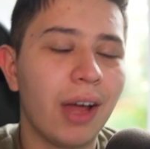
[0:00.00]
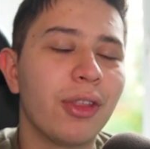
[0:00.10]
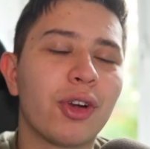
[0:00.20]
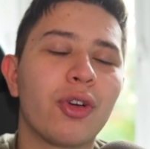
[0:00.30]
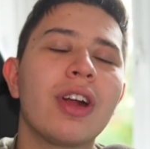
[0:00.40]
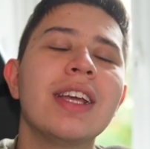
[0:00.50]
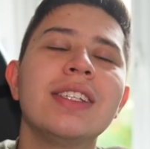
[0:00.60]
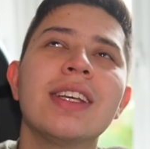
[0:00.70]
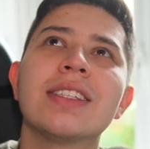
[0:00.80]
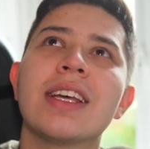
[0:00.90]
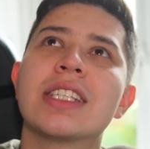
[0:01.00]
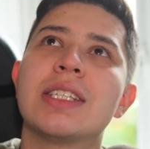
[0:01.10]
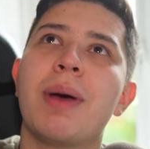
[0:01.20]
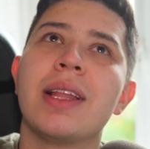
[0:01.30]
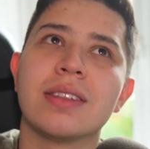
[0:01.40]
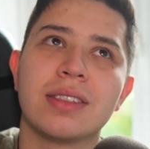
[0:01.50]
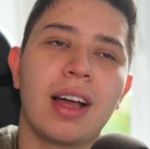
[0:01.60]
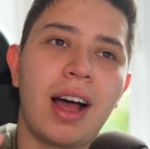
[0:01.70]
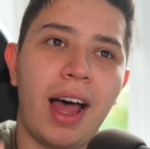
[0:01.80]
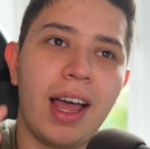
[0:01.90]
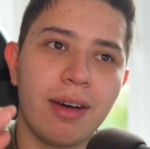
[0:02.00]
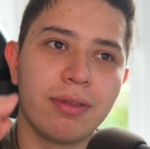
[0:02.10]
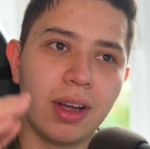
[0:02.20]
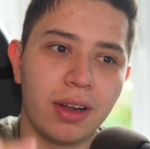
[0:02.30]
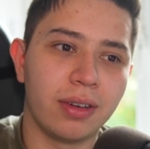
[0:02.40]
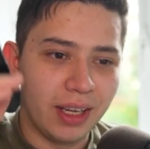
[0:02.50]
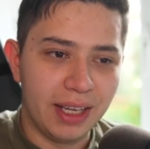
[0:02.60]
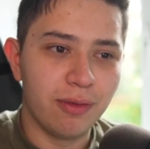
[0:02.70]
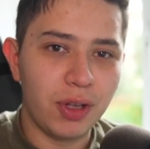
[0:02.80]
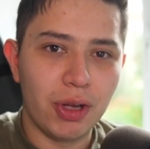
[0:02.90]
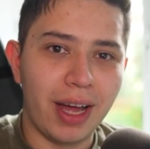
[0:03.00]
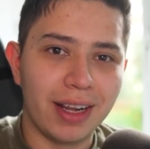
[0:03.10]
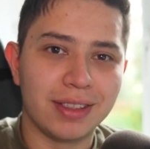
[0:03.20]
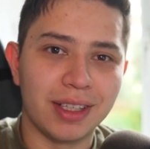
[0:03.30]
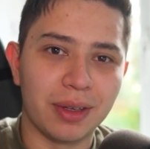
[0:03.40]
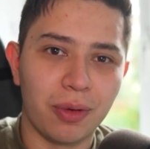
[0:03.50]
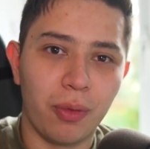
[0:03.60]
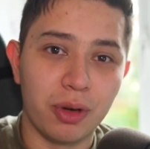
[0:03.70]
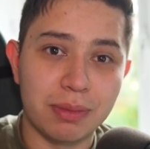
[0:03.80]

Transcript: the craziest expense that I have done in video editing was